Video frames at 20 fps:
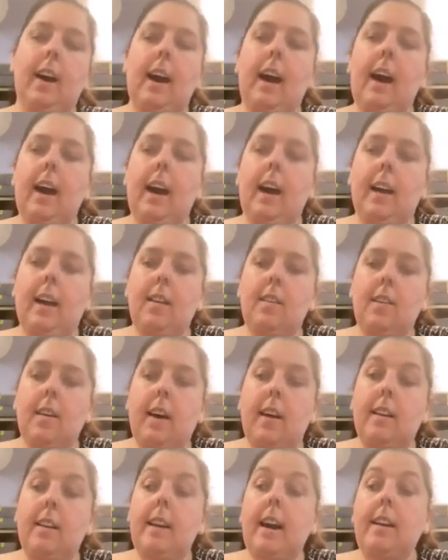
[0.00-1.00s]
And
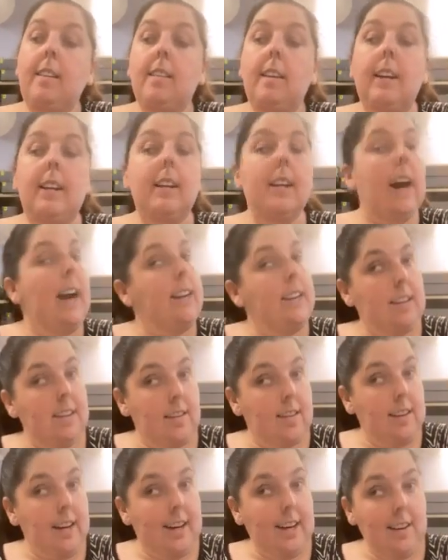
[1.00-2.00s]
in
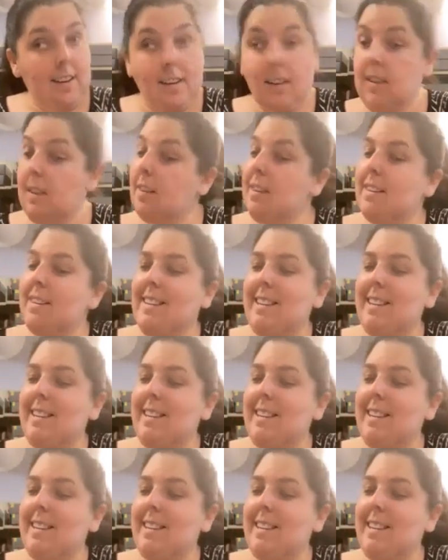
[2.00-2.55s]
1996,